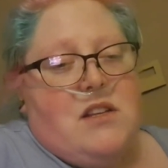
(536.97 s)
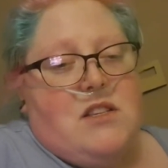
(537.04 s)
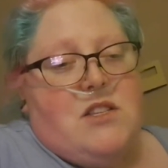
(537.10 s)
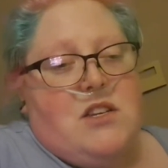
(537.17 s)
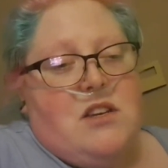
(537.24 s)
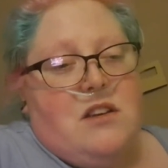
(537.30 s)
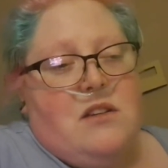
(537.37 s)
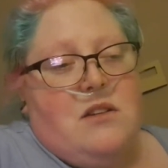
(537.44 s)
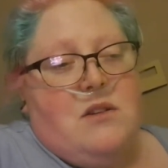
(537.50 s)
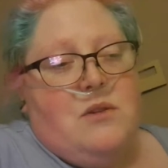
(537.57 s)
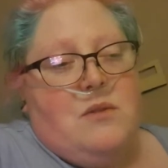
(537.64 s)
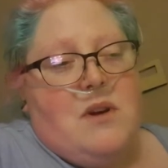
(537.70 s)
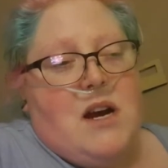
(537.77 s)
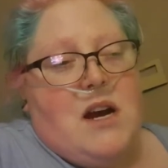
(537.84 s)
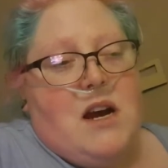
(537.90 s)

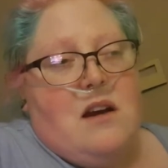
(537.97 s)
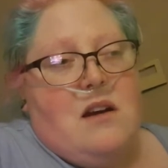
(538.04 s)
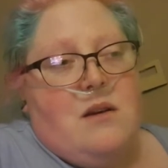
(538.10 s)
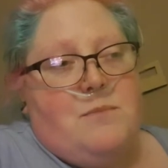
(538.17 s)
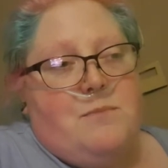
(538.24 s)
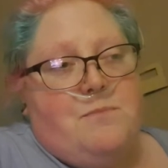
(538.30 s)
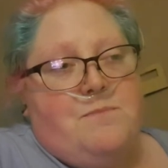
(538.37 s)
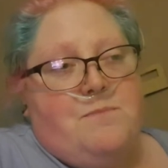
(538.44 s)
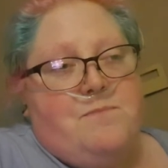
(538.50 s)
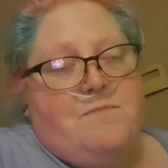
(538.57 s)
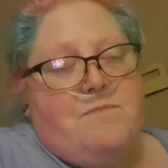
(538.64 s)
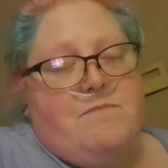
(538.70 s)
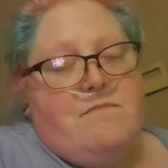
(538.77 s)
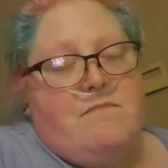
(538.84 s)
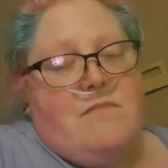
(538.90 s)
to
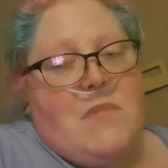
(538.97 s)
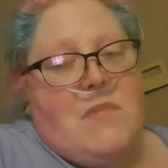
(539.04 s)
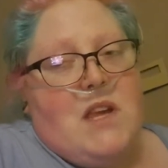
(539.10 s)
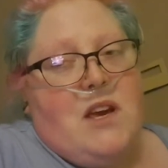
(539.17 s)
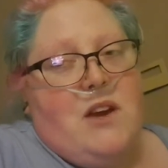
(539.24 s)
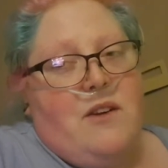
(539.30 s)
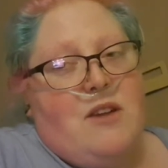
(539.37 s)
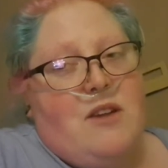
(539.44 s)
go